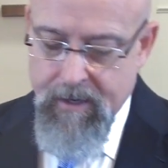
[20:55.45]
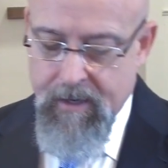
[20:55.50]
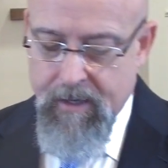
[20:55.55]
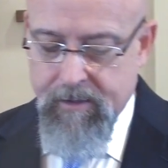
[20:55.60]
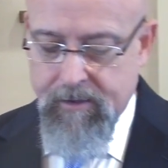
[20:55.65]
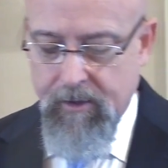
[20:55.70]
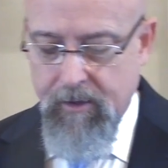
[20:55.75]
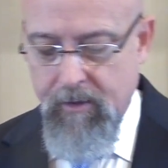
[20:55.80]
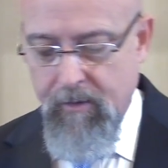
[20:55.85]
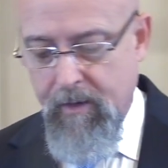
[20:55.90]

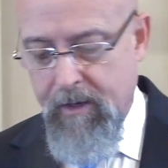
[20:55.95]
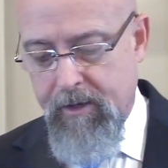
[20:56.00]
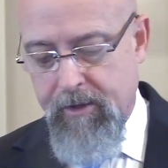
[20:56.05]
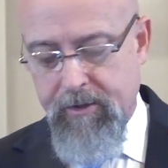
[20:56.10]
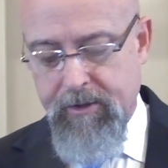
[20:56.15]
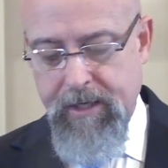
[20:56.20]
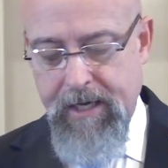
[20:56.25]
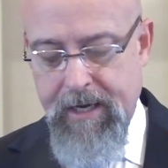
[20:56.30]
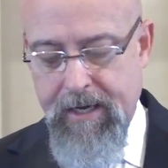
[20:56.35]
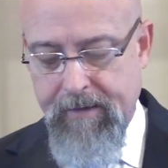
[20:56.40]
So you
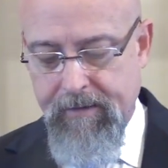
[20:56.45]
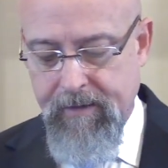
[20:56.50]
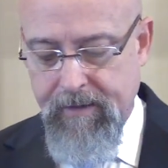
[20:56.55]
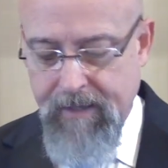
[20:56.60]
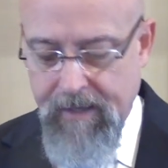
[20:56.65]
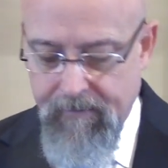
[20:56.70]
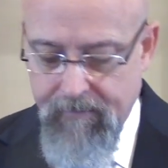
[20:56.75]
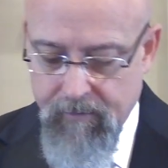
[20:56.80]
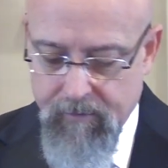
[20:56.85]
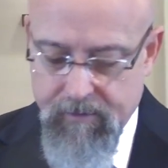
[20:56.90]
understand the
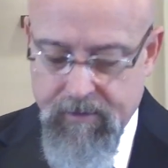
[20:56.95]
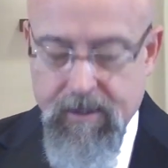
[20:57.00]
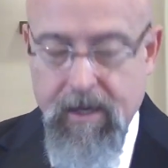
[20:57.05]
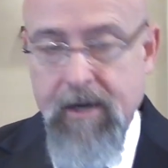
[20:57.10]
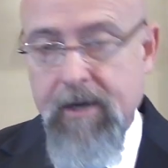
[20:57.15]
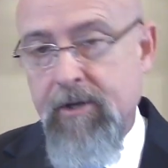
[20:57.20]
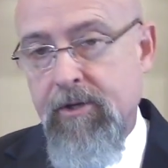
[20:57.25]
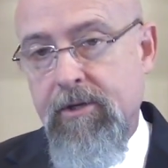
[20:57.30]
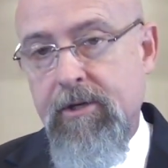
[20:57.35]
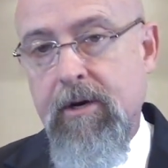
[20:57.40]
devil's
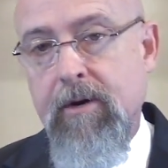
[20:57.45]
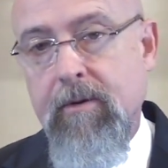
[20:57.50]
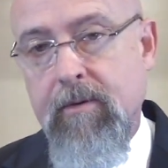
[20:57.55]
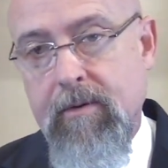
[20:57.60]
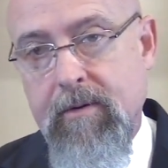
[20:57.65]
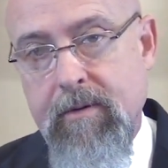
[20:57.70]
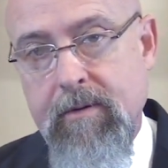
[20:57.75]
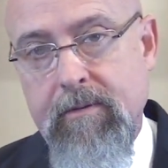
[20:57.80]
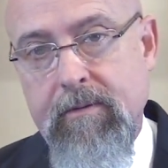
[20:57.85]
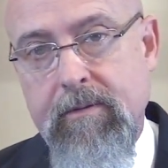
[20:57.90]
not a
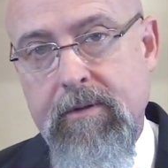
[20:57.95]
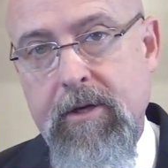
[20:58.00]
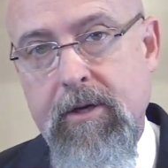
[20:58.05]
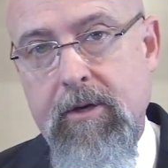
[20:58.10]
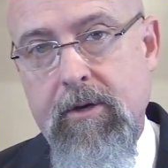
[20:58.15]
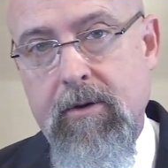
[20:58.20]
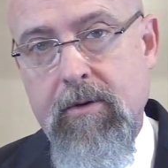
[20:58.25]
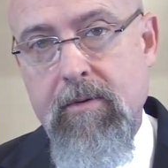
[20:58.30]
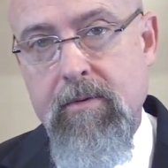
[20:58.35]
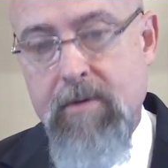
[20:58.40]
joke to
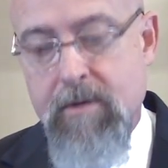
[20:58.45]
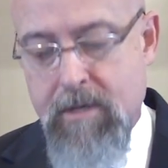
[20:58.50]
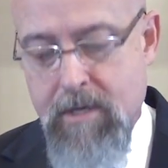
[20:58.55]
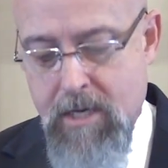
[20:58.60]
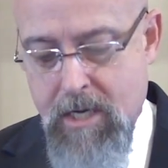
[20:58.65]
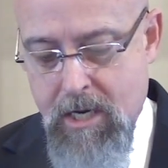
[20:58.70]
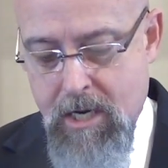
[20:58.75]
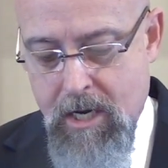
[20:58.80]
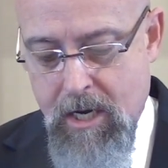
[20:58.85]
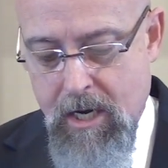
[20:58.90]
you.
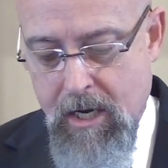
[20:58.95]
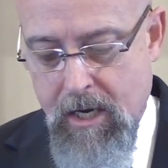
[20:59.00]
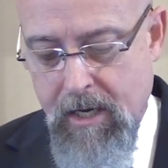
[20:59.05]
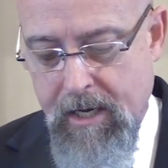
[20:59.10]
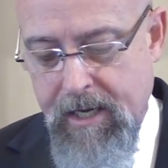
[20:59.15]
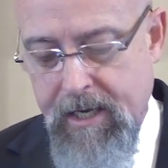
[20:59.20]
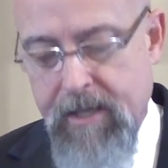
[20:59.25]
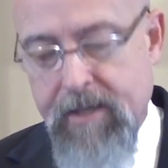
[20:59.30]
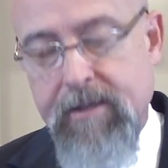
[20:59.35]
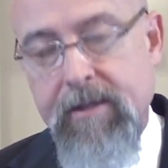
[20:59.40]
Uh,
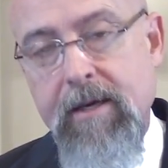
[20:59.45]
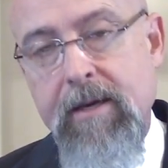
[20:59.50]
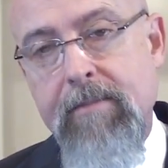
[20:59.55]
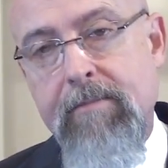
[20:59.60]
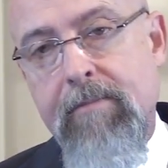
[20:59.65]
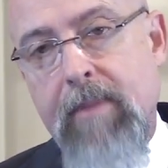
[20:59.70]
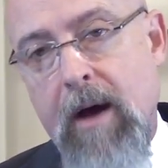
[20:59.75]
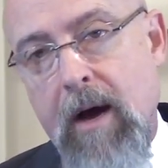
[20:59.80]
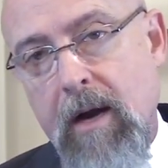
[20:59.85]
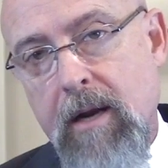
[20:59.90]
he is the
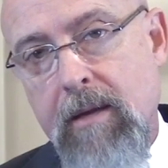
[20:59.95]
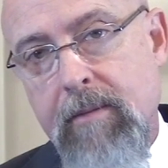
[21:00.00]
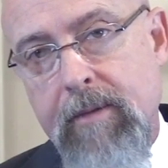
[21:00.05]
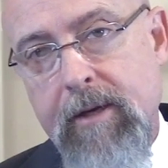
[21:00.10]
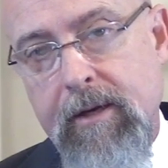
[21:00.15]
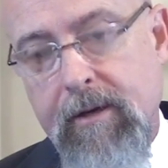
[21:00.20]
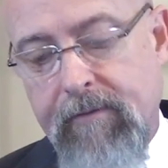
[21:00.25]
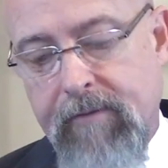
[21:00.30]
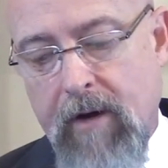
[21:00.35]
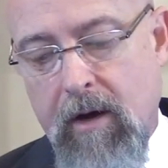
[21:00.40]

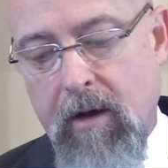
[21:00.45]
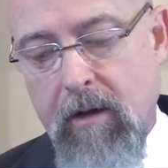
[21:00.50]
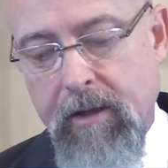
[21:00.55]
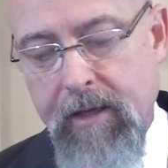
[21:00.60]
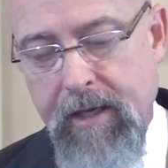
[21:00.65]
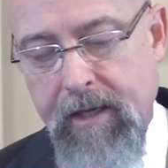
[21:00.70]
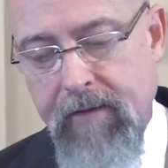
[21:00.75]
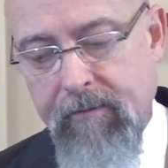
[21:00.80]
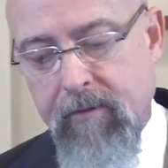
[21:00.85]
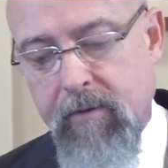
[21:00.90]
embodiment of all
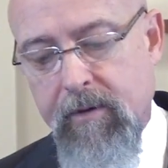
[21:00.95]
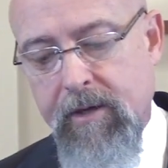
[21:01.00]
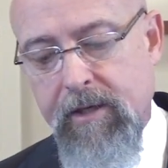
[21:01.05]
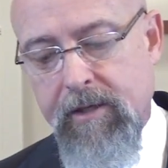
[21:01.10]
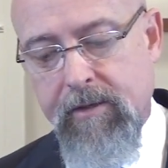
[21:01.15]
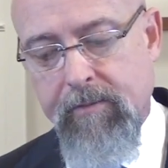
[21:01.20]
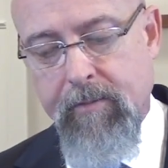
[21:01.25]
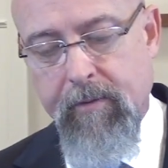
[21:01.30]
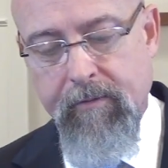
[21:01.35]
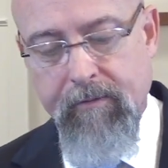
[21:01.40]
evil.
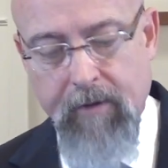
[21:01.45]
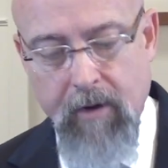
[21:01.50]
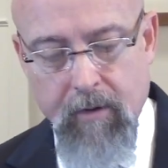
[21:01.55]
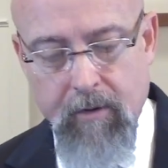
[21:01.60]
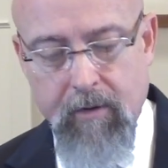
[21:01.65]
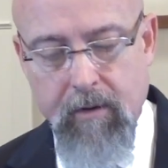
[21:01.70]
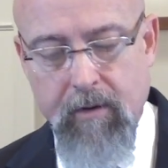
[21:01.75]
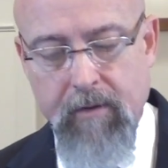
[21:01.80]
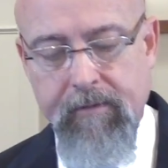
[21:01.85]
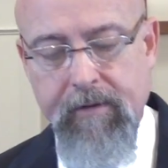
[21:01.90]
He's the
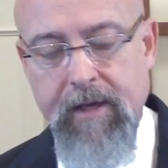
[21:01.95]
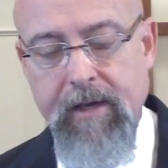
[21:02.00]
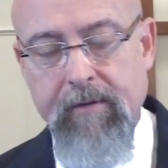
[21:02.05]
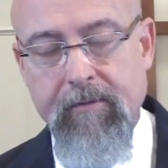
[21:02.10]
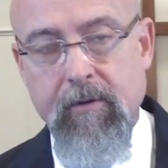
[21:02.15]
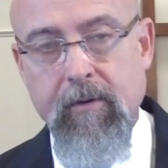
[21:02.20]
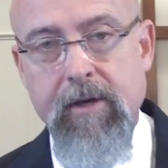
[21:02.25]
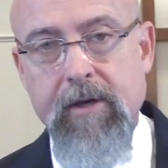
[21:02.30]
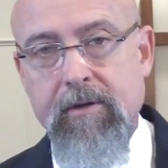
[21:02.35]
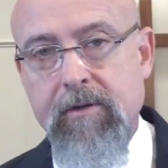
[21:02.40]
provoker of
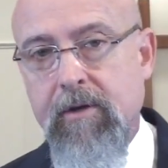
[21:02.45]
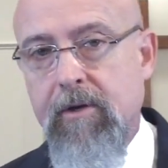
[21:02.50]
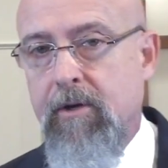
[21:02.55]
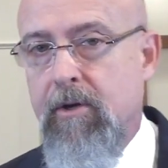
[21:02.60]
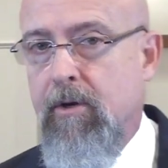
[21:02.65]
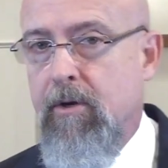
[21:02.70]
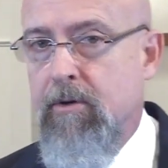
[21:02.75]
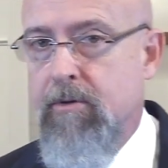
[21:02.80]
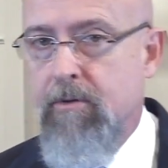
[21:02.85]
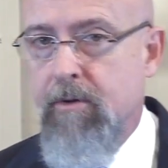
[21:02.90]
evil. He's the
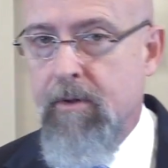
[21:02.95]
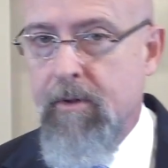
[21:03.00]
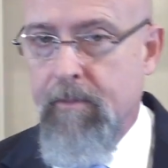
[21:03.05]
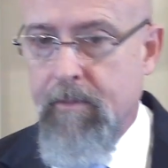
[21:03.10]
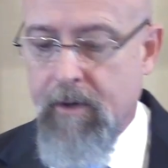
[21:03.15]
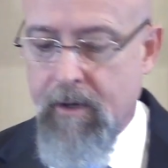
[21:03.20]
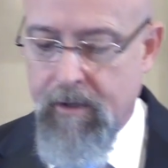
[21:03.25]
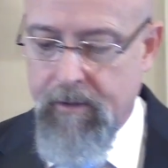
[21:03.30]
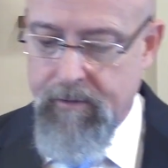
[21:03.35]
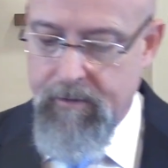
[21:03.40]
accuser of the
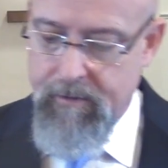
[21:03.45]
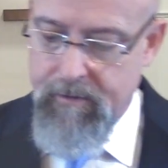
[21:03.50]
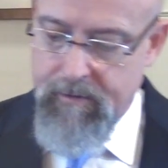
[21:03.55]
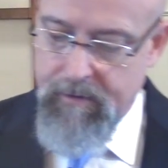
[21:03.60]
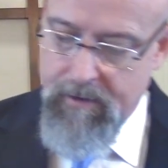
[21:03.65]
brothers.